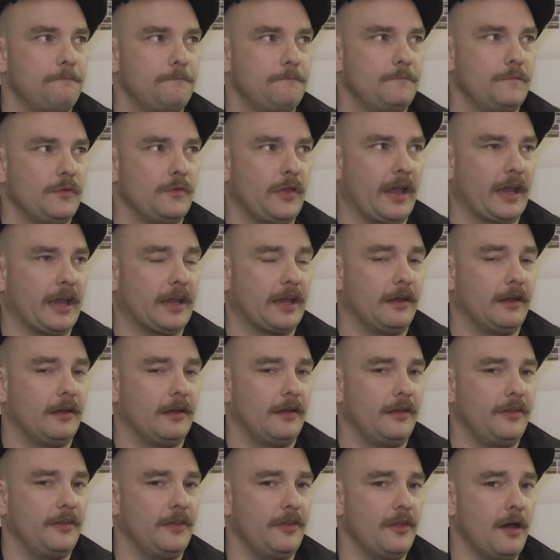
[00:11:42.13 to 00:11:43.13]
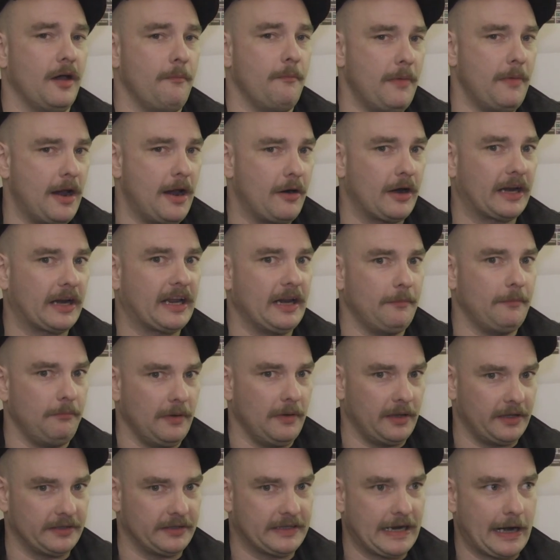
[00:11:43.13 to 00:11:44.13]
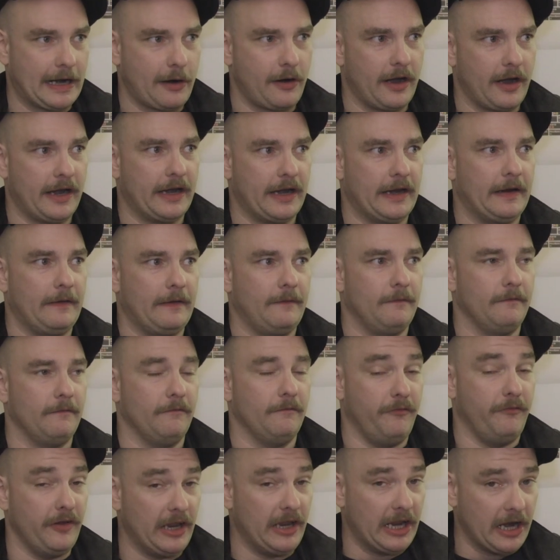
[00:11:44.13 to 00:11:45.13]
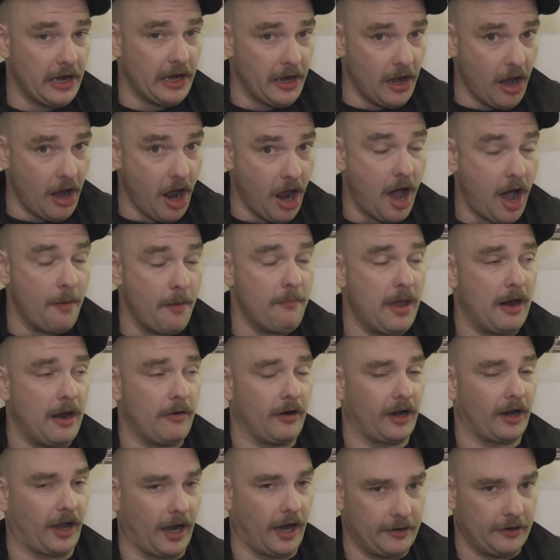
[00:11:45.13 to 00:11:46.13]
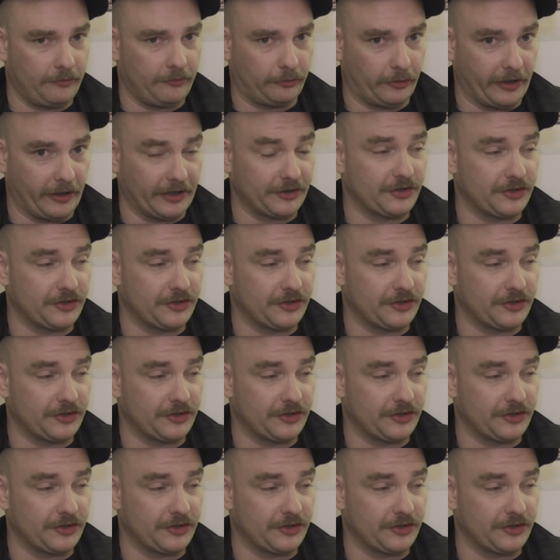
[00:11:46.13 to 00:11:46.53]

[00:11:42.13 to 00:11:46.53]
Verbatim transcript: like American military Vietnam era conflict.